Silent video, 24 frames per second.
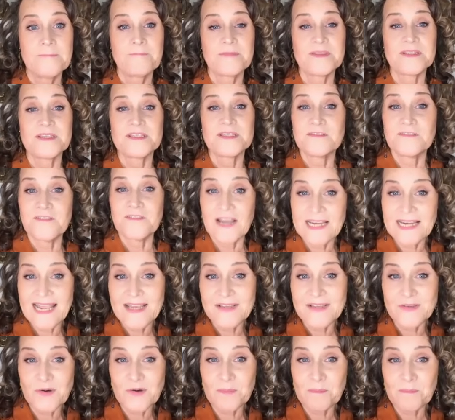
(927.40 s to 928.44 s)
The divine
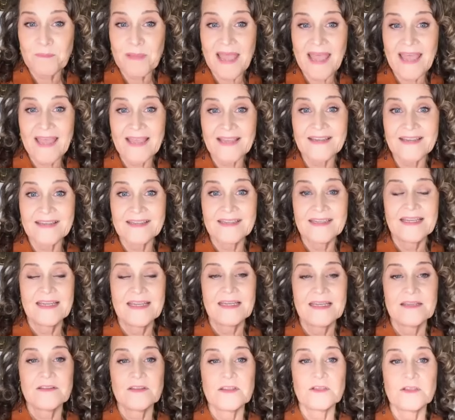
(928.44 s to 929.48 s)
has our back.
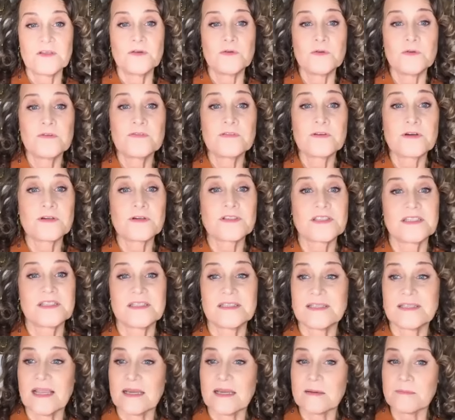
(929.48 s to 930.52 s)
The universe is
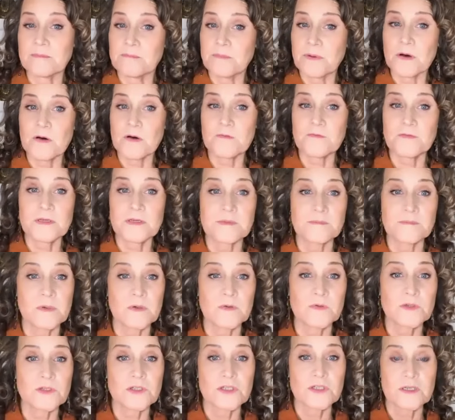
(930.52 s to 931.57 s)
set in perfect
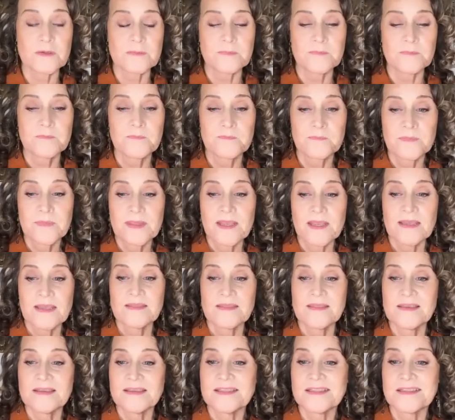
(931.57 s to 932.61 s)
motion.
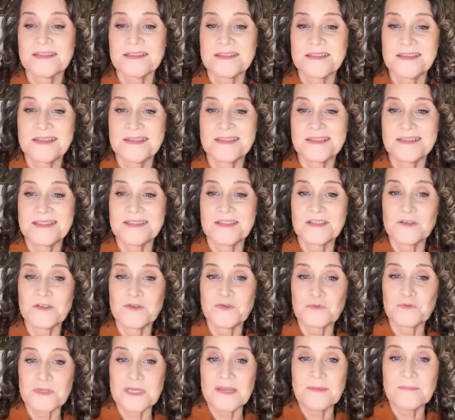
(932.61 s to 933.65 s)
This
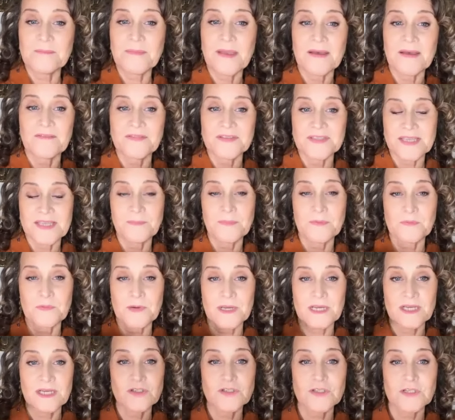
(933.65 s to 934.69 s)
dream of
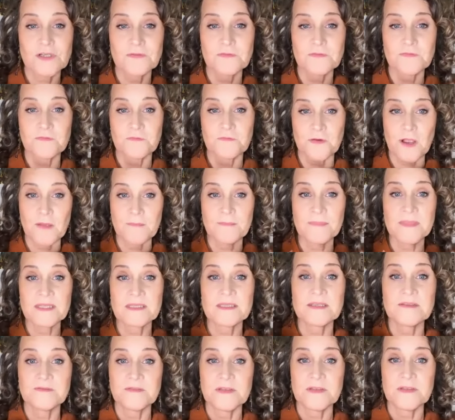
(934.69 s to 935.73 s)
separation from the
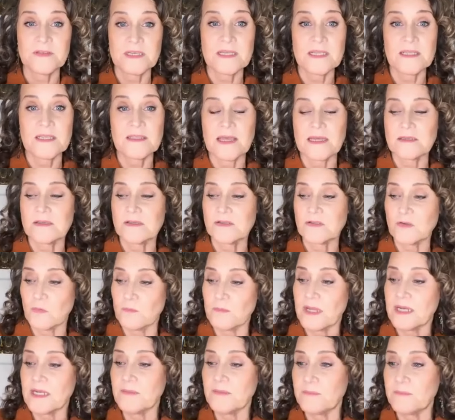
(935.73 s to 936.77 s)
divinity that so
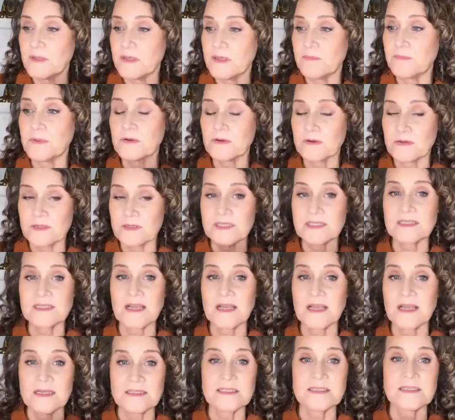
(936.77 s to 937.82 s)
many people are
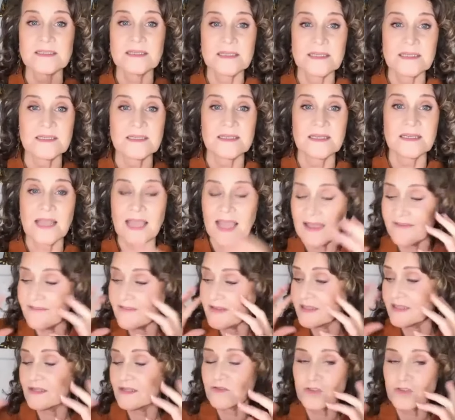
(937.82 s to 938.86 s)
ensconced in and
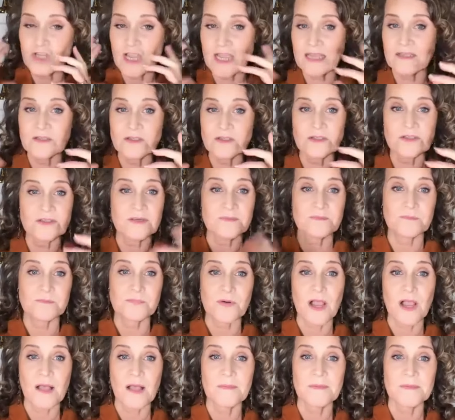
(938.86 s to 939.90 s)
having their challenges and
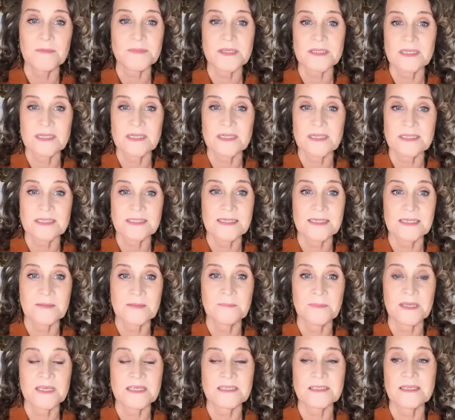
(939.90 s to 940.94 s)
problems on a day-to-day
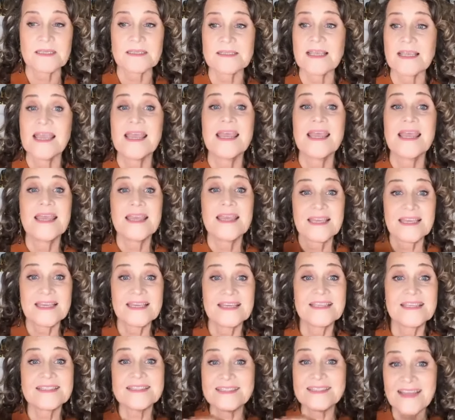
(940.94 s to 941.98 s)
basis
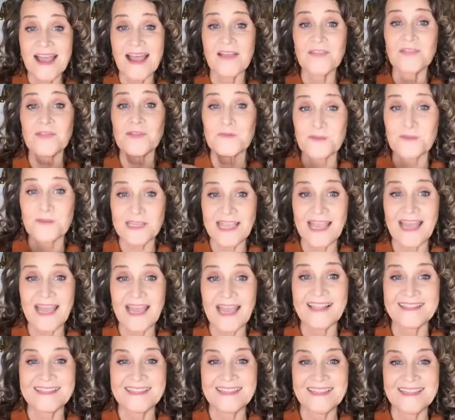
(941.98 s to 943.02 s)
is not the
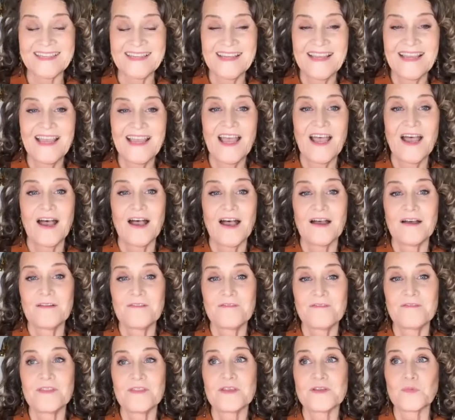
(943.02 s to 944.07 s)
reality
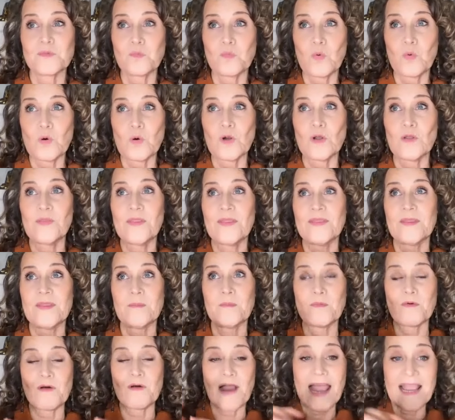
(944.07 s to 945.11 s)
of this world that the
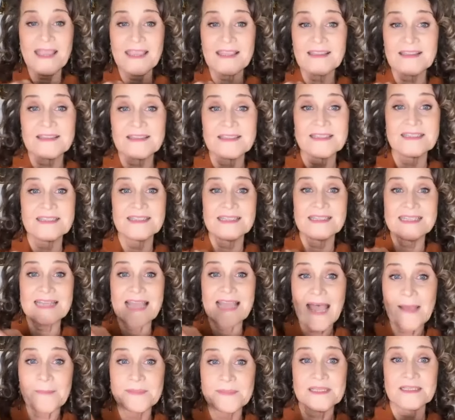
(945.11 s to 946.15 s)
miraculous
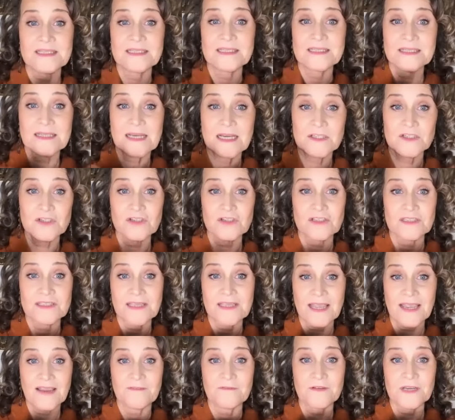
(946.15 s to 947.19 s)
taps and touches
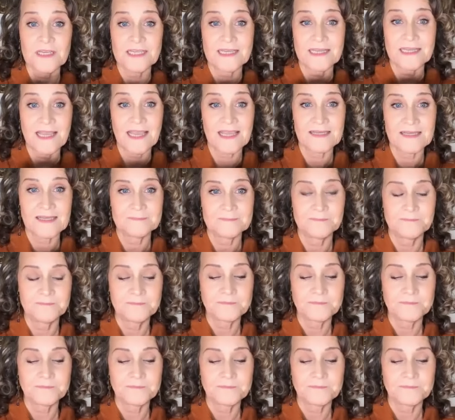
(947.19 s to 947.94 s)
every day.